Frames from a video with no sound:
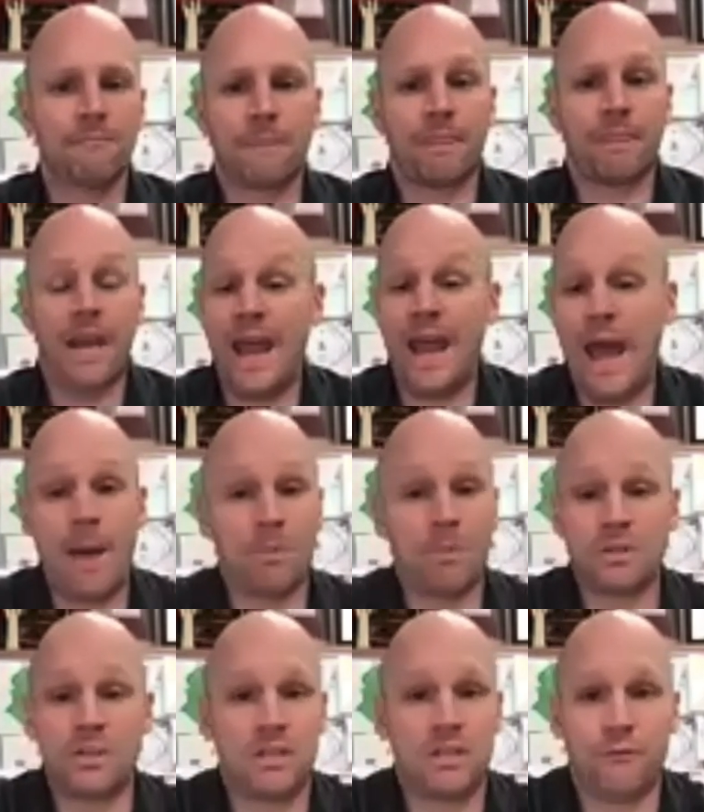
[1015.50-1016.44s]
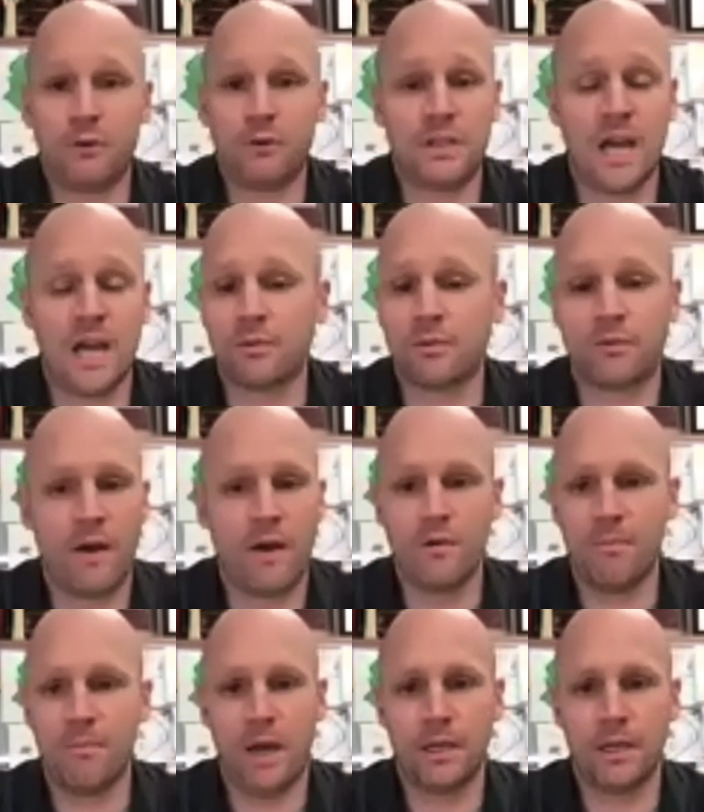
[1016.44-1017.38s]
It happens at different times for
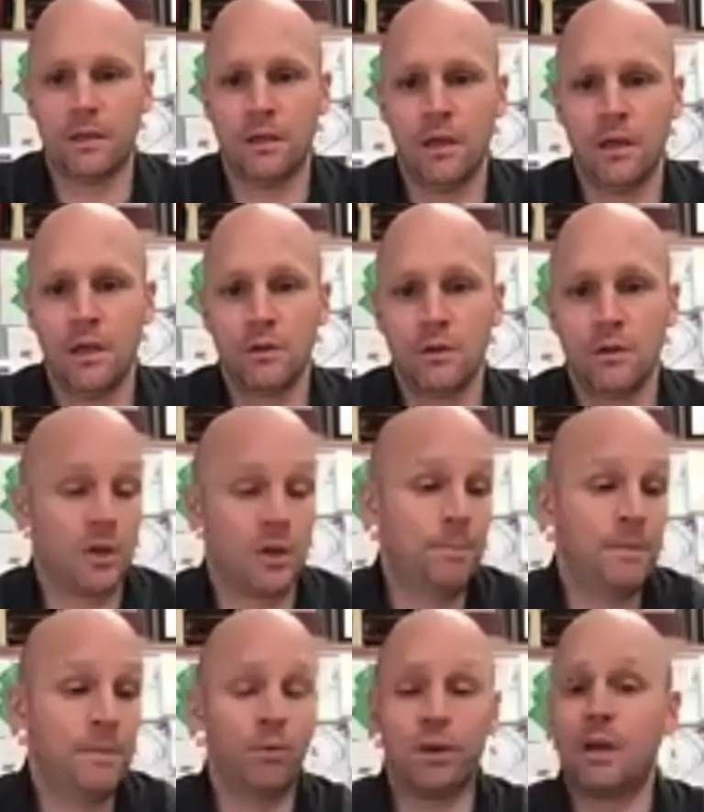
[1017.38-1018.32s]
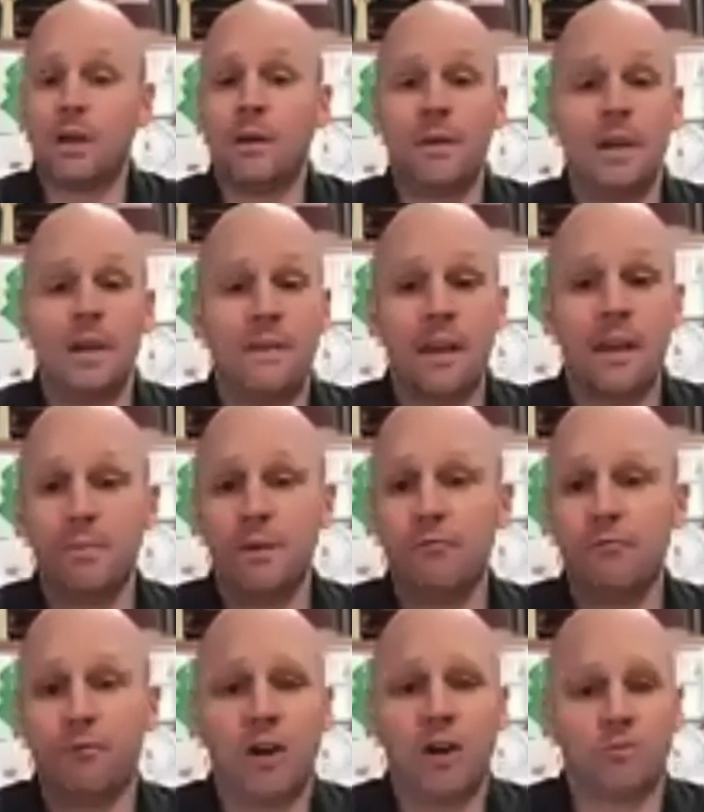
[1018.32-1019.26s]
everybody. You know, some people come in and they can
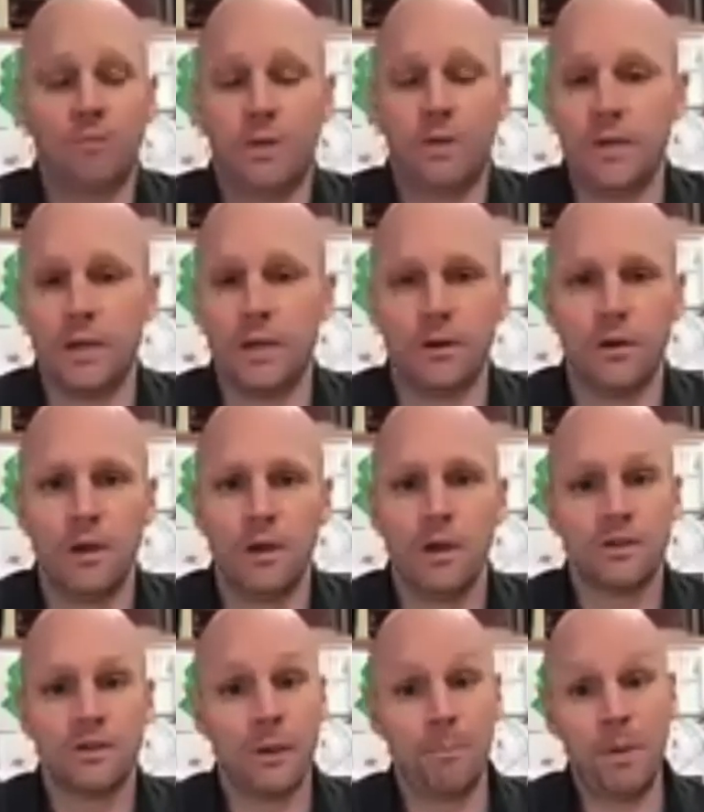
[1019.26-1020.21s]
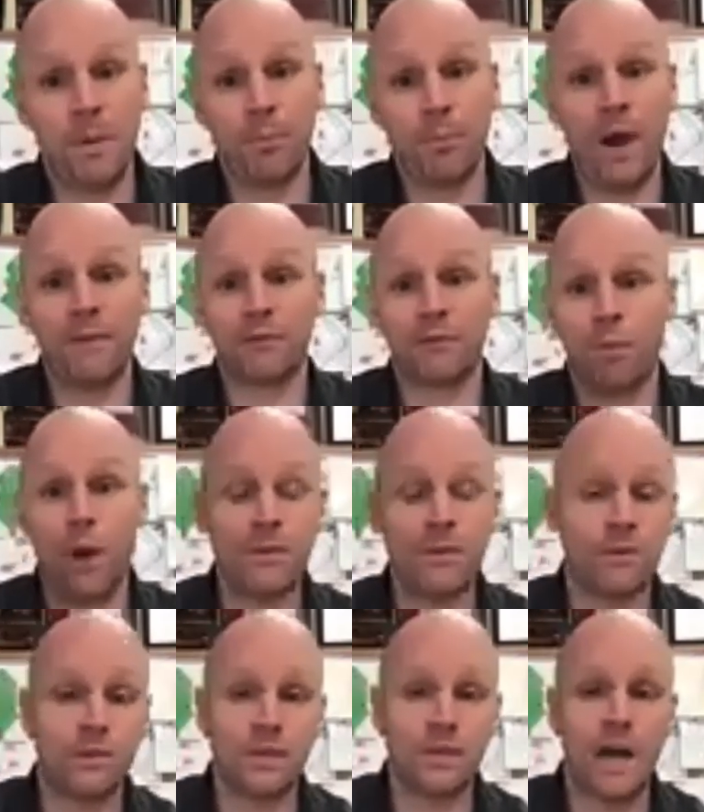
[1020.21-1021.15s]
be freshman of the year. Some people have to wait
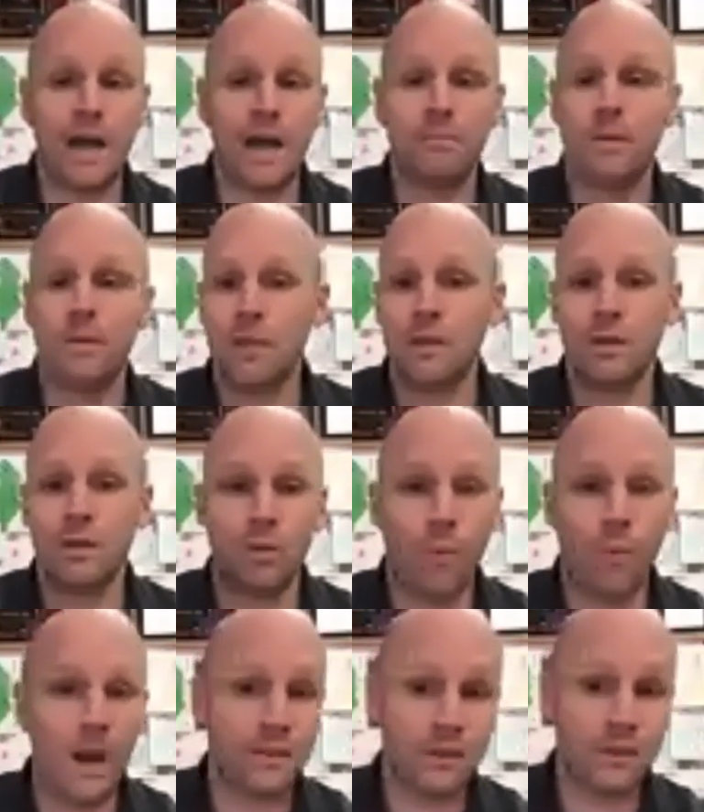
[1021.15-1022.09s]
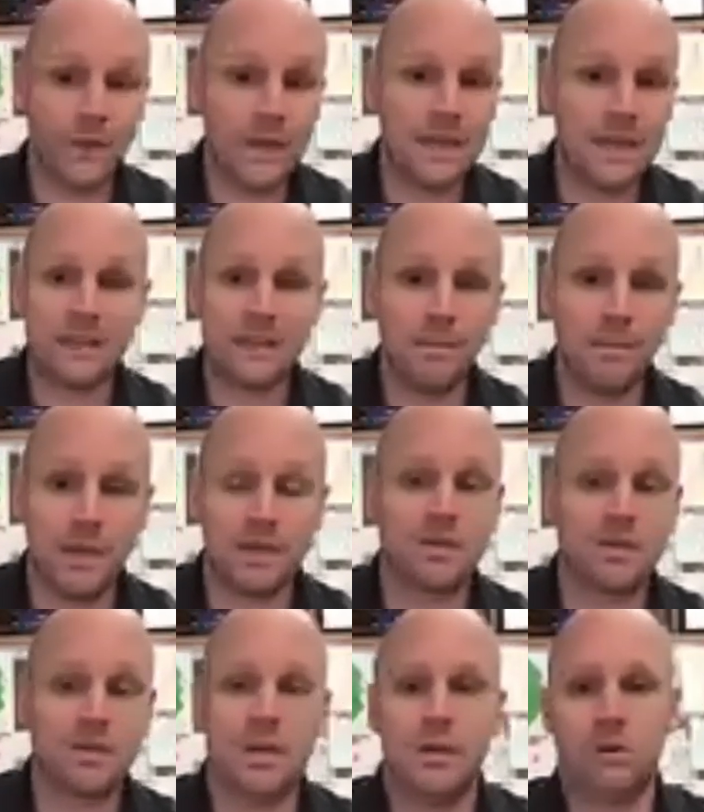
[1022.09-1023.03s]
their time, you know, wait until they get to be a
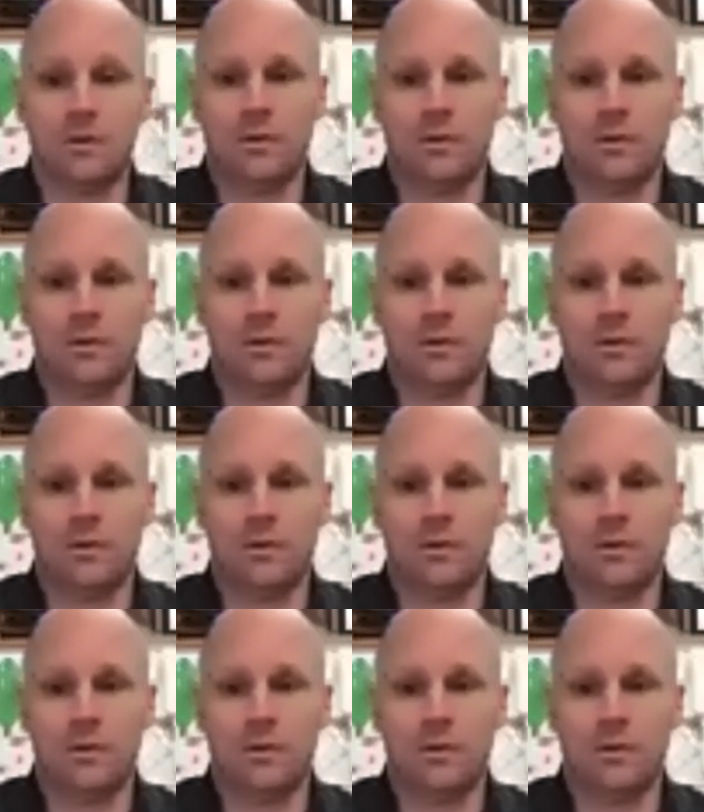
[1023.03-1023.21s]
senior.